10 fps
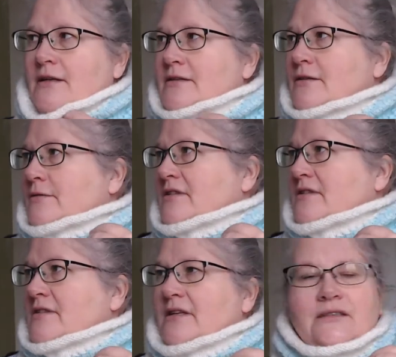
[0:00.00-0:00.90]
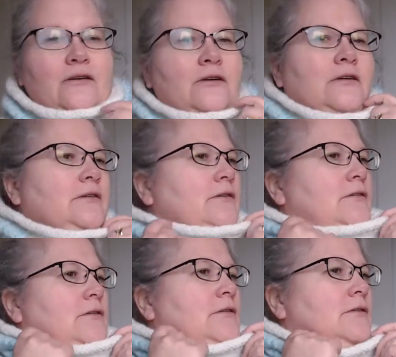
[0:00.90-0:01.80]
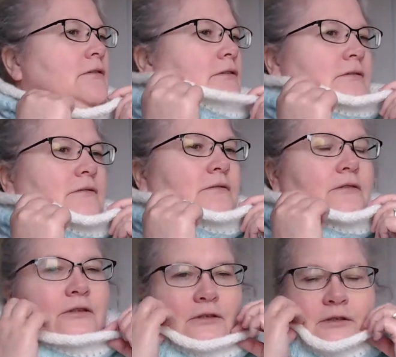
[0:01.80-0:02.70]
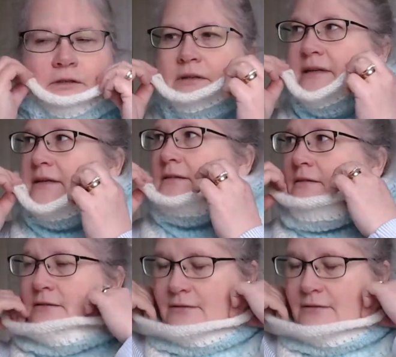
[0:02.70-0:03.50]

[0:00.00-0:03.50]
So this is it on. Yes.